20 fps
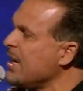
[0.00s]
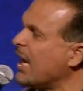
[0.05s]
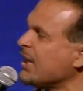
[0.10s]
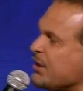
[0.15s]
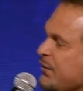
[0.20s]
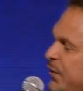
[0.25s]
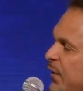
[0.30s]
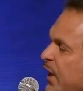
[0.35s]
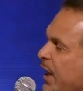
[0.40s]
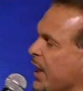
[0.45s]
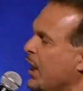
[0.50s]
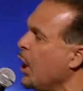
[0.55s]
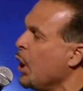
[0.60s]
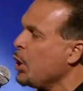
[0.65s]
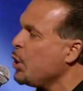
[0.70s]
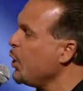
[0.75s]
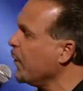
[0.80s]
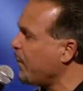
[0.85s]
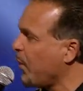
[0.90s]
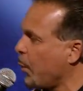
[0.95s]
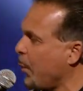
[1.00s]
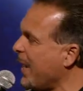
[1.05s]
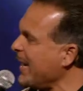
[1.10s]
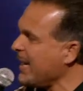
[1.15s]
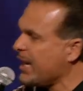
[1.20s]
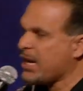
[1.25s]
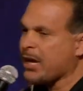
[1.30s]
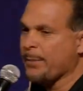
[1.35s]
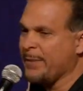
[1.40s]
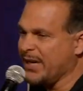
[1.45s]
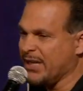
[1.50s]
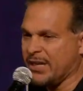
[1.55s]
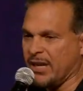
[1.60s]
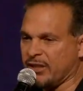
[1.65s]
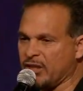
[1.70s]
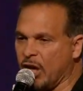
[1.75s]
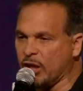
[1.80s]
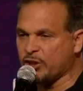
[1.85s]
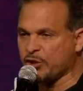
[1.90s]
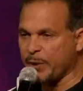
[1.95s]
lustfully, you've already committed
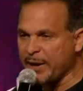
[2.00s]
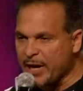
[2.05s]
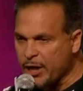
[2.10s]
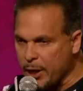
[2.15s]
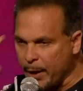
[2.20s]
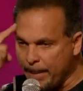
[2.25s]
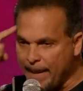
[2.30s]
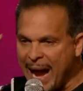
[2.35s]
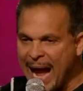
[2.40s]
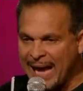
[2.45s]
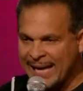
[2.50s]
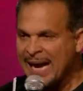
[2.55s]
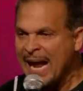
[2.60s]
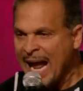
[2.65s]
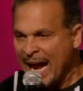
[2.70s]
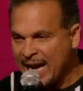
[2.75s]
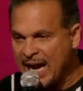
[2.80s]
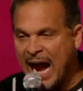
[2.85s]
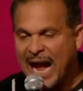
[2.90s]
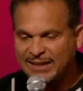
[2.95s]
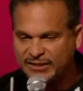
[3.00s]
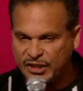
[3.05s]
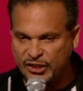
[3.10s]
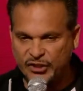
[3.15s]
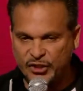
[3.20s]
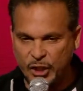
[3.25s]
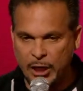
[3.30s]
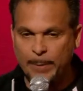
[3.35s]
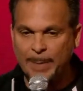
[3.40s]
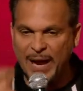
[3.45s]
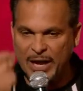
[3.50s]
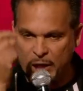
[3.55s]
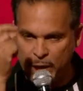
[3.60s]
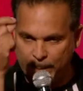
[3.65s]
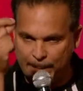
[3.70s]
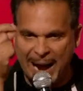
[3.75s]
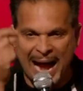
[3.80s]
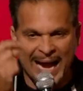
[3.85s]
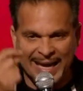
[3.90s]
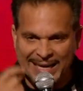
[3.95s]
adultery in your mind. And God's concerned about your
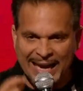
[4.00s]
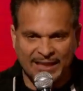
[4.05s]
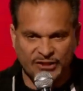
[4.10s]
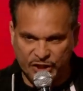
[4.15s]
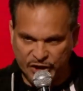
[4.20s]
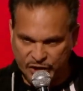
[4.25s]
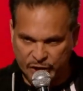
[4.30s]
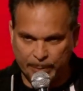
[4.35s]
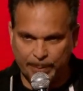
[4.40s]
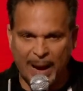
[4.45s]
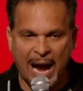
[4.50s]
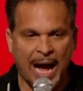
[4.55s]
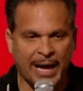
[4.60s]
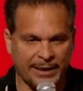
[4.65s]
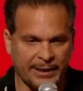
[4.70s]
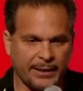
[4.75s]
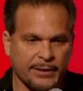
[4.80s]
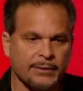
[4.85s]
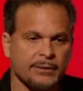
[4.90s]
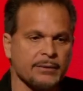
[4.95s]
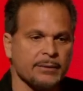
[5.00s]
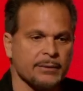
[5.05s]
mind, not just your body.